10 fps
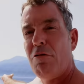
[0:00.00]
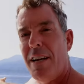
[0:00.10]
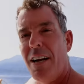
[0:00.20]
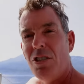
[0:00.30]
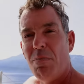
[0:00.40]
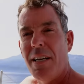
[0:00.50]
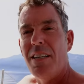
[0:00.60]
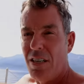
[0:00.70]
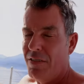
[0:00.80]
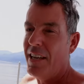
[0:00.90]
300
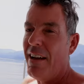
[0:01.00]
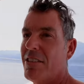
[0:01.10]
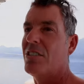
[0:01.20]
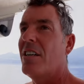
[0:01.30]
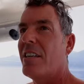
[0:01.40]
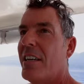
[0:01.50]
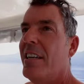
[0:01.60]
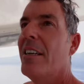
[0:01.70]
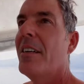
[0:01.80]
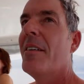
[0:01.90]
meters over there is
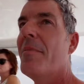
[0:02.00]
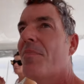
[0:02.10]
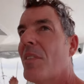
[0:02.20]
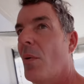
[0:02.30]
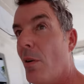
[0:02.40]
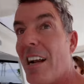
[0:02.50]
Turkey. We're